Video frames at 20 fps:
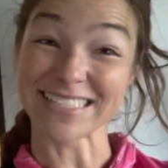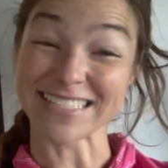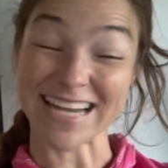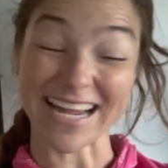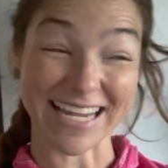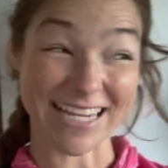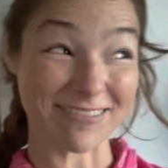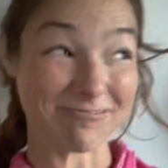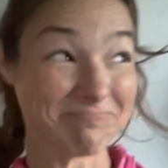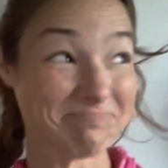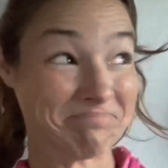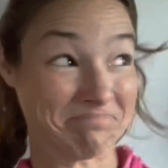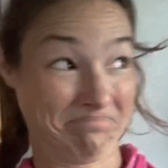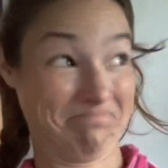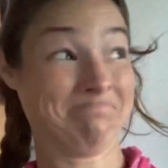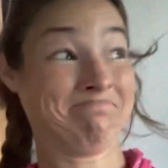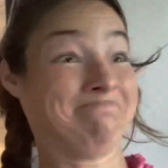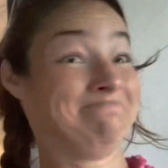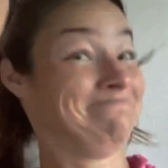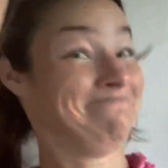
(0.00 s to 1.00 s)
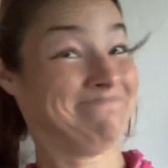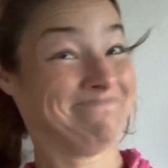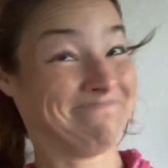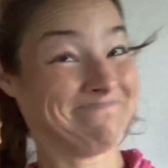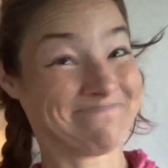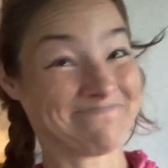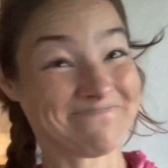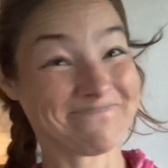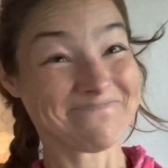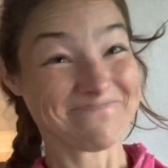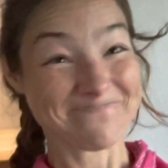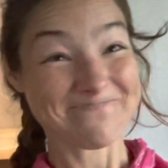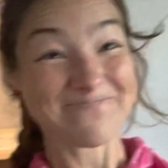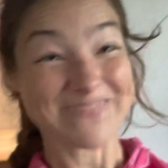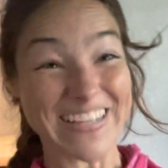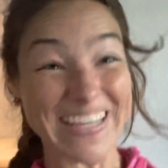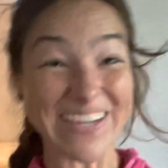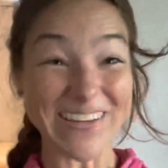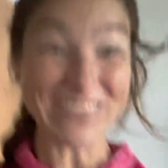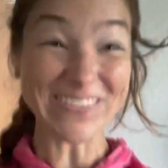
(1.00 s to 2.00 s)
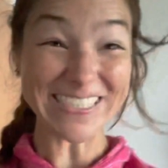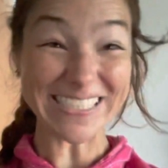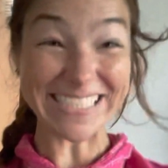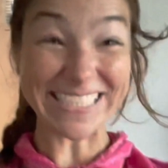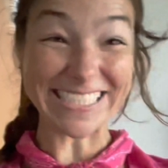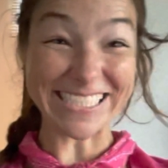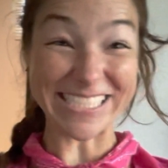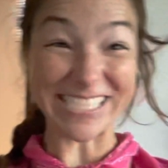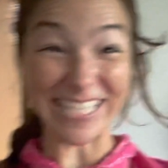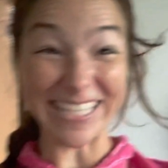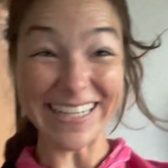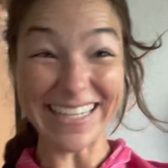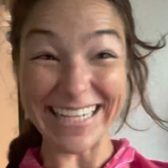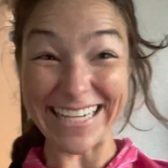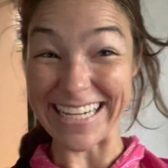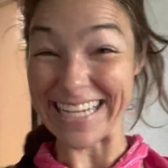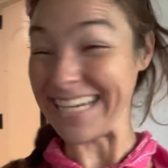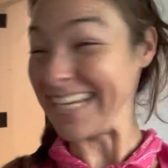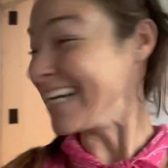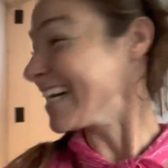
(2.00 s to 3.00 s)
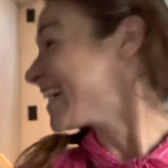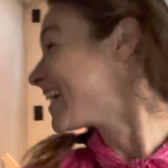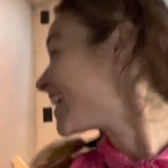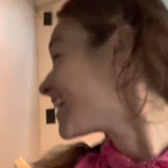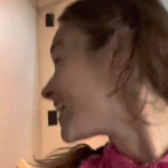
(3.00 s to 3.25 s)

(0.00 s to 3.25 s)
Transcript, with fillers: night. It was chilly.